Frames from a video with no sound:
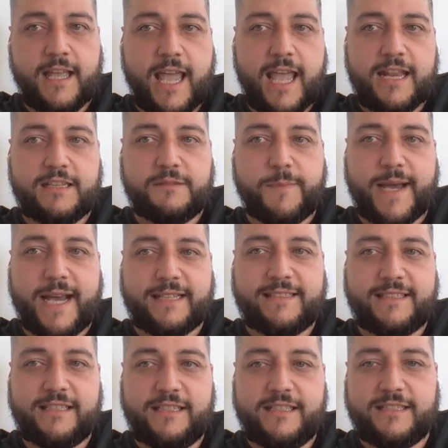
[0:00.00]
and it
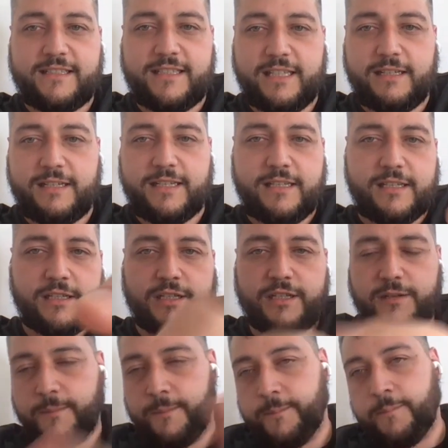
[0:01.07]
passes this thing
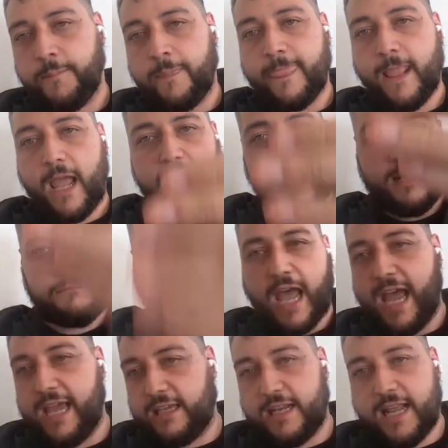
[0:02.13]
here. And
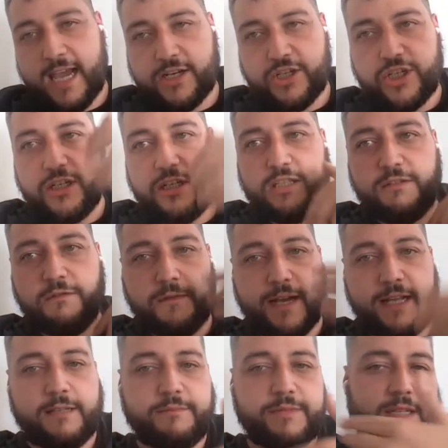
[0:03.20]
I can actually
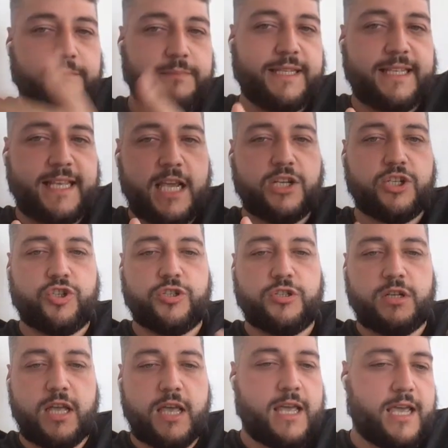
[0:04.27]
develop the
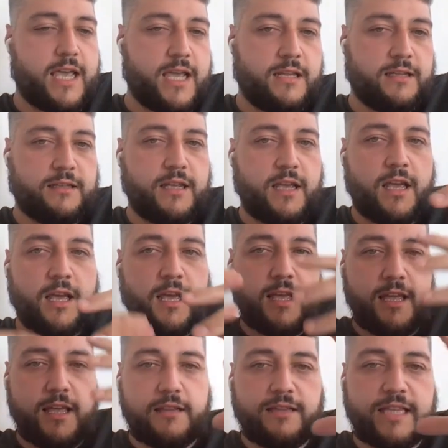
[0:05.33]
application, and
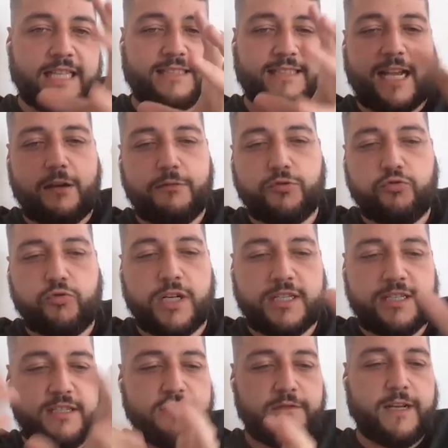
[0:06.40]
that's how it
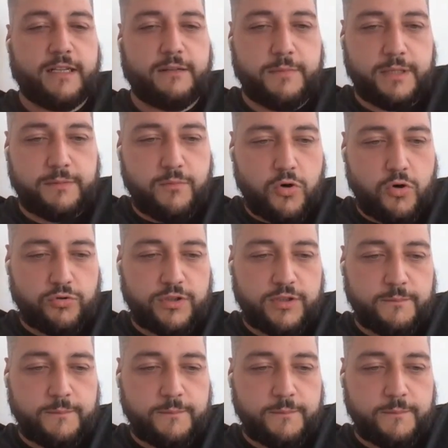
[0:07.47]
works in development mode.